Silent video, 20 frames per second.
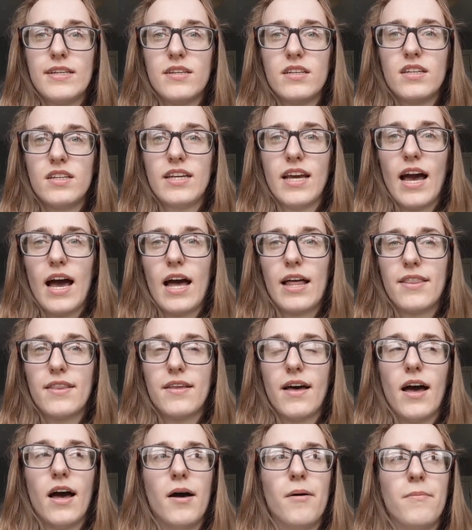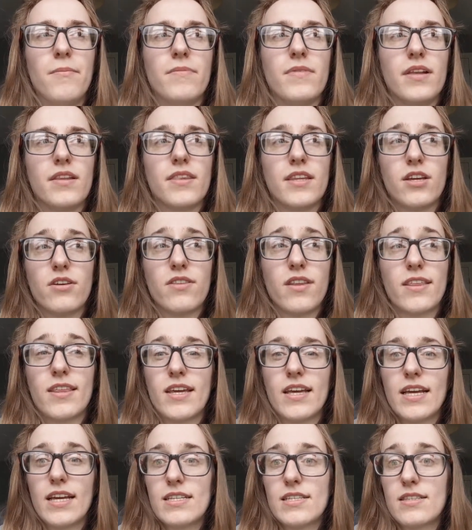yeah. The other
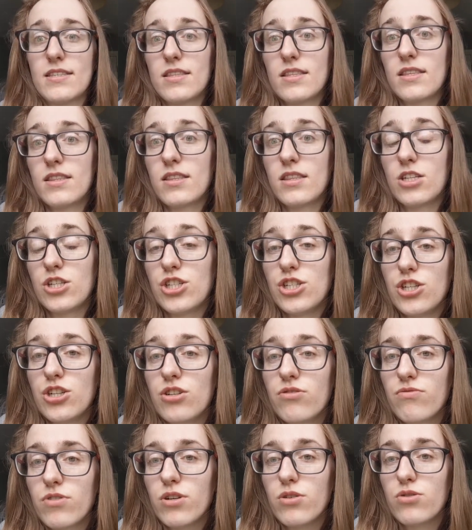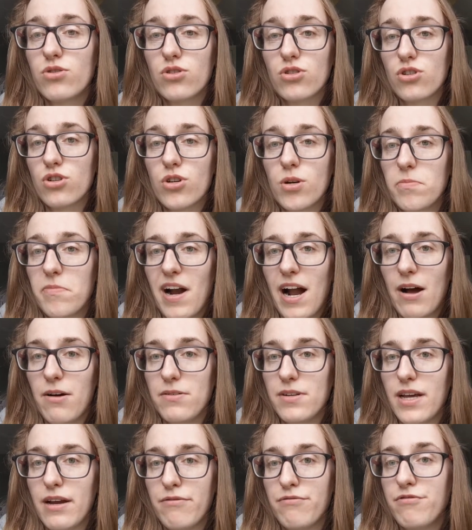thing is the student route doesn't come
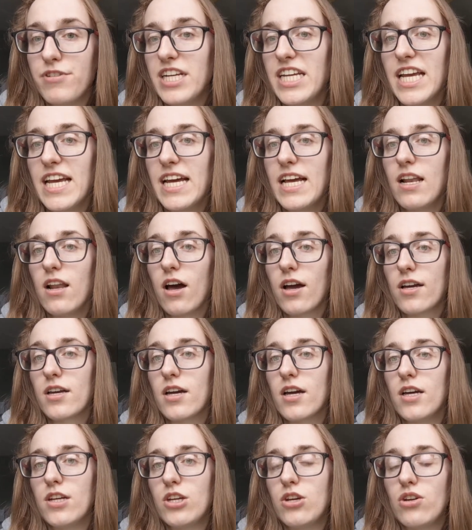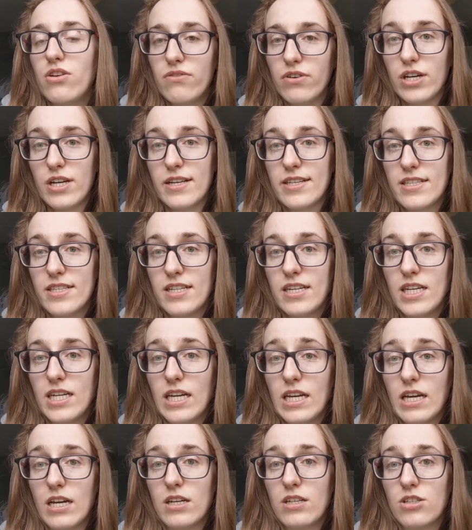around every year like a
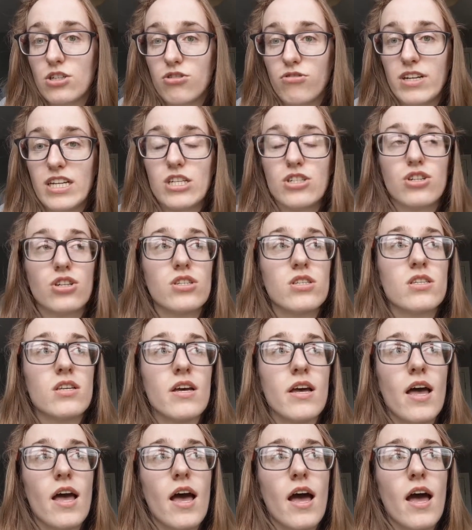university degree does.